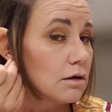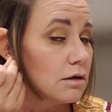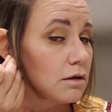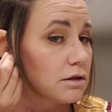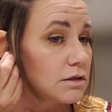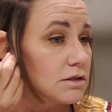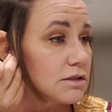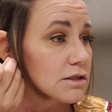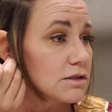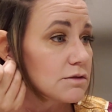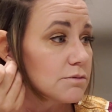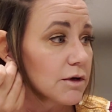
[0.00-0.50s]

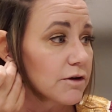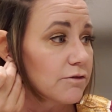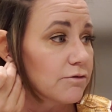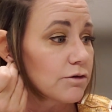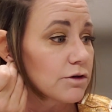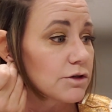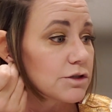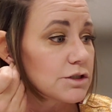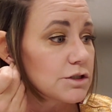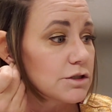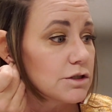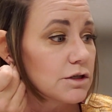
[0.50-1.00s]
This is my
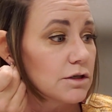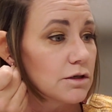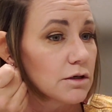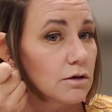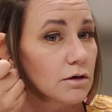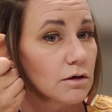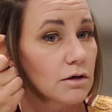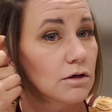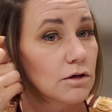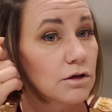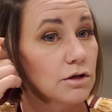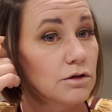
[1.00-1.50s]
first
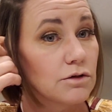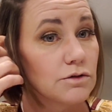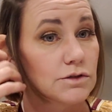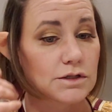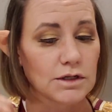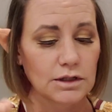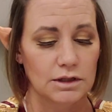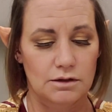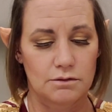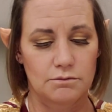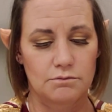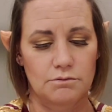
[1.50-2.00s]
year
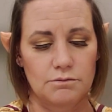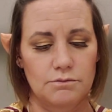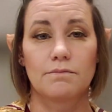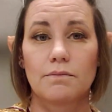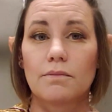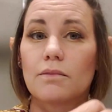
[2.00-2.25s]
using them.